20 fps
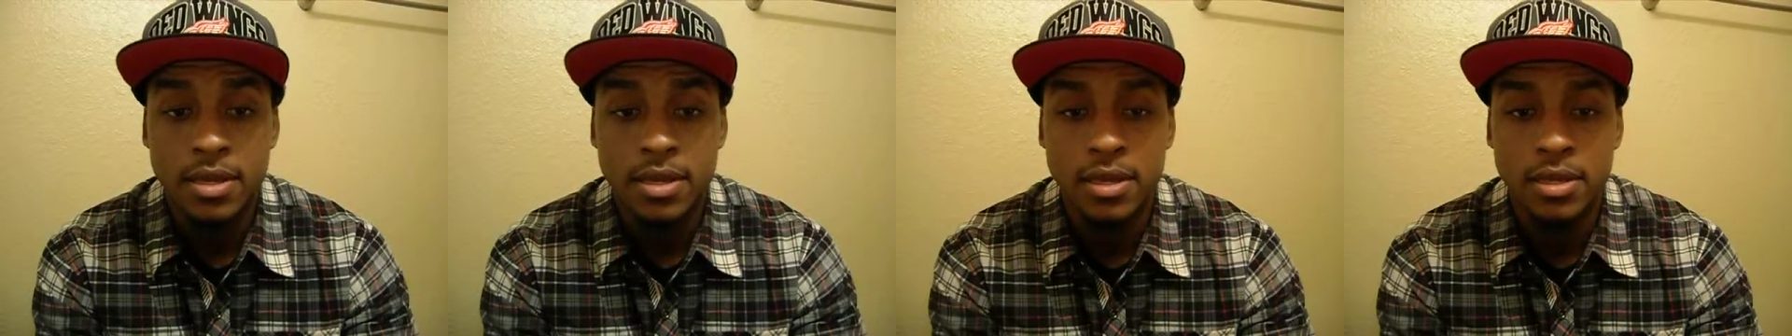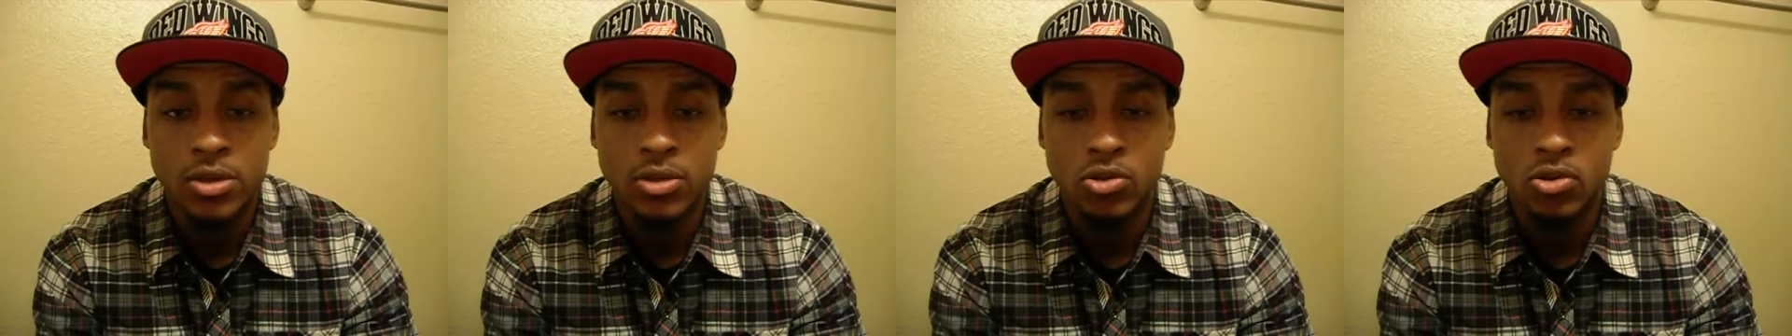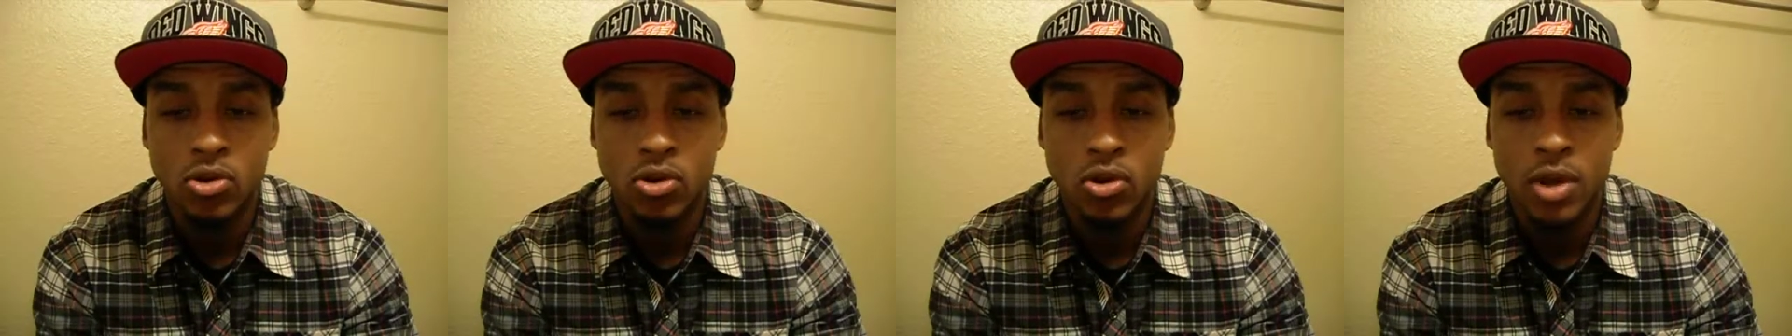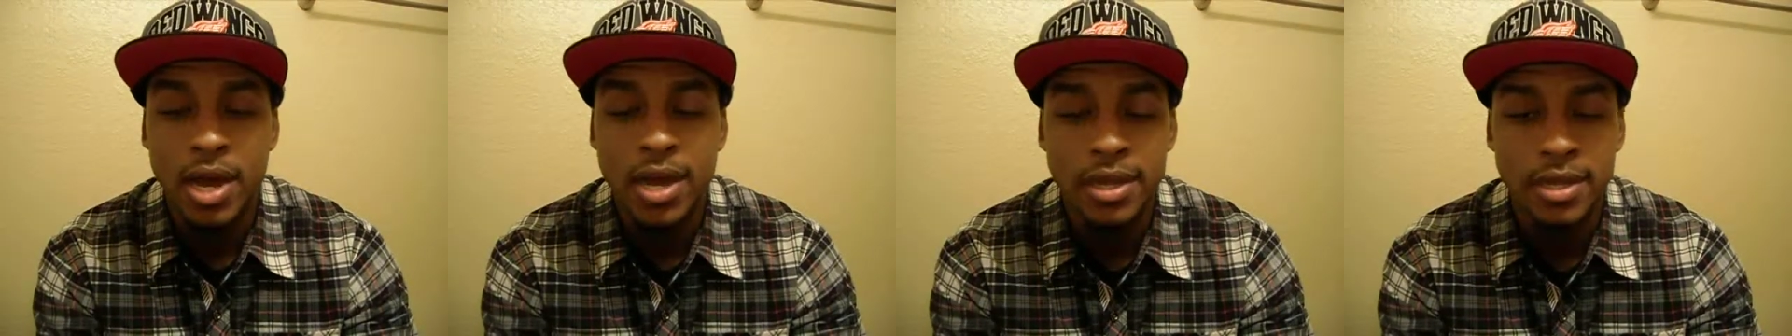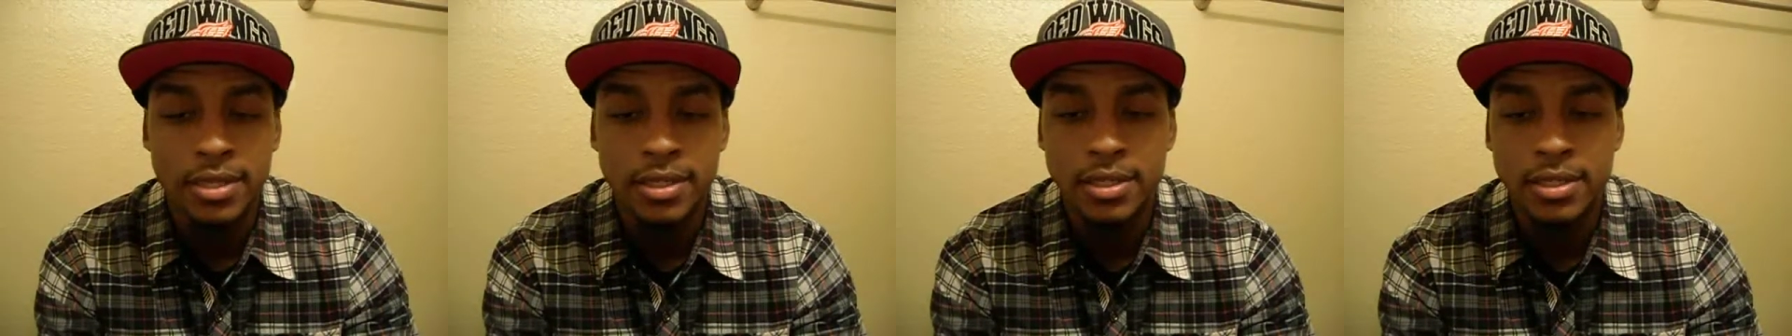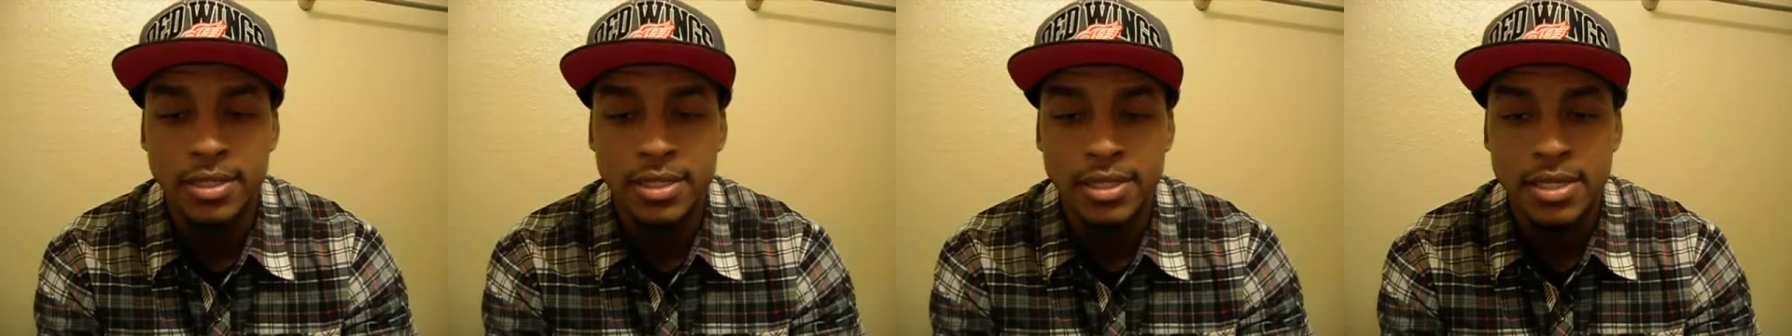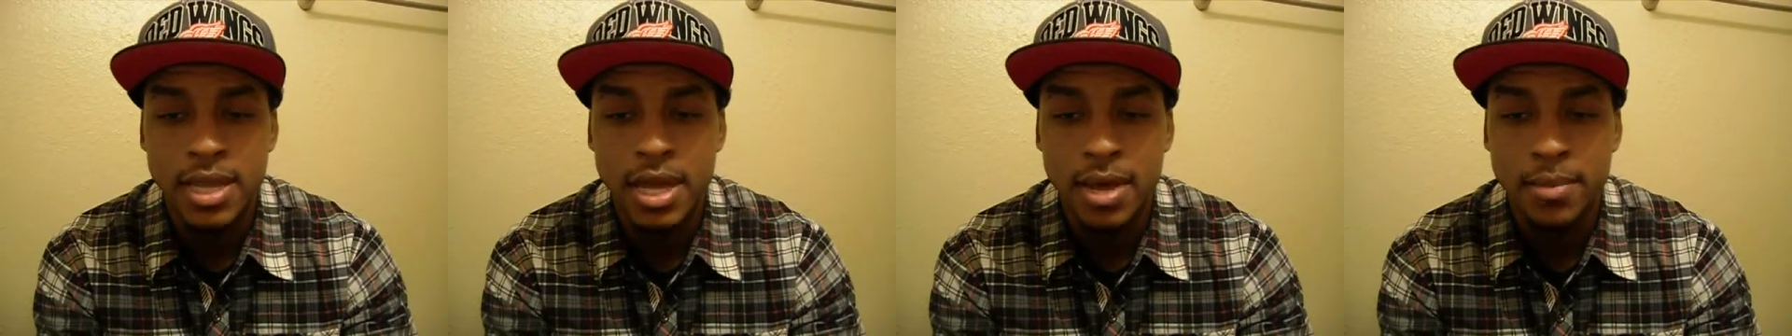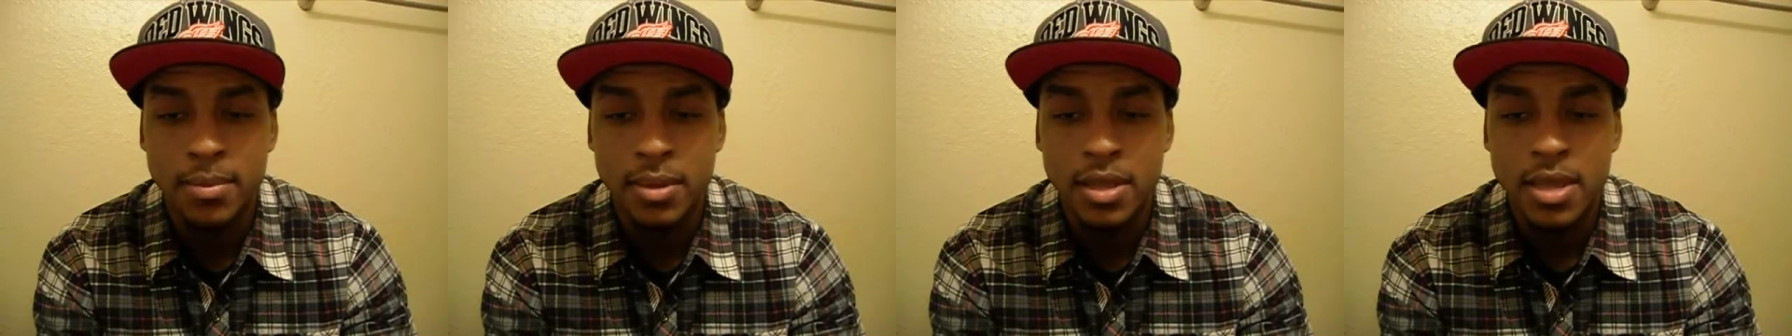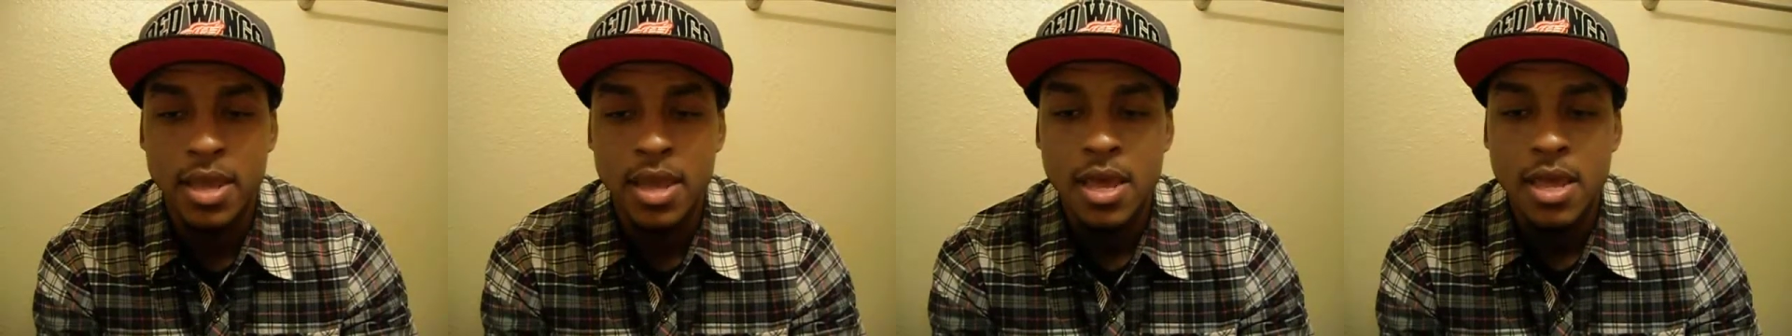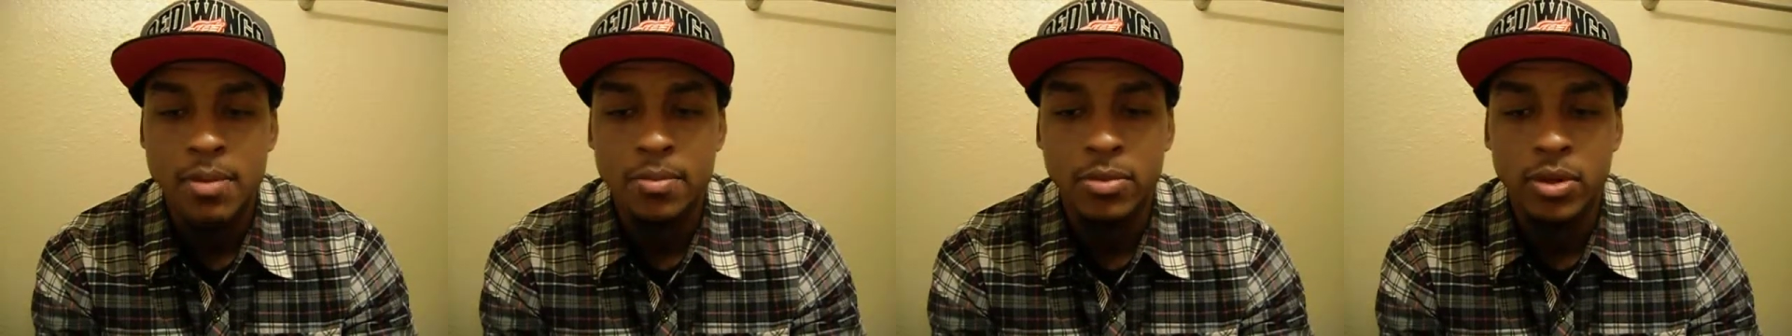I could stop it,
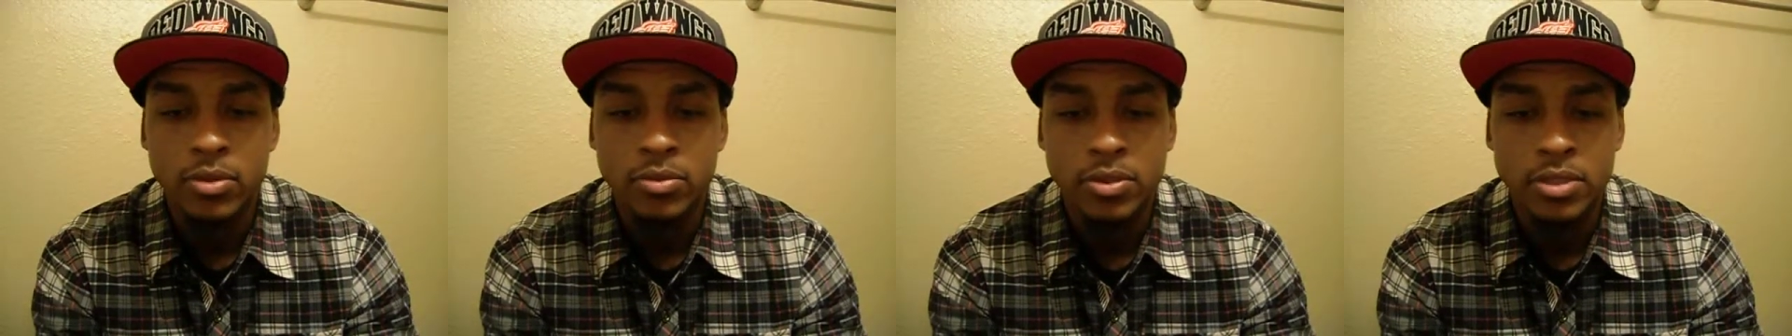but it was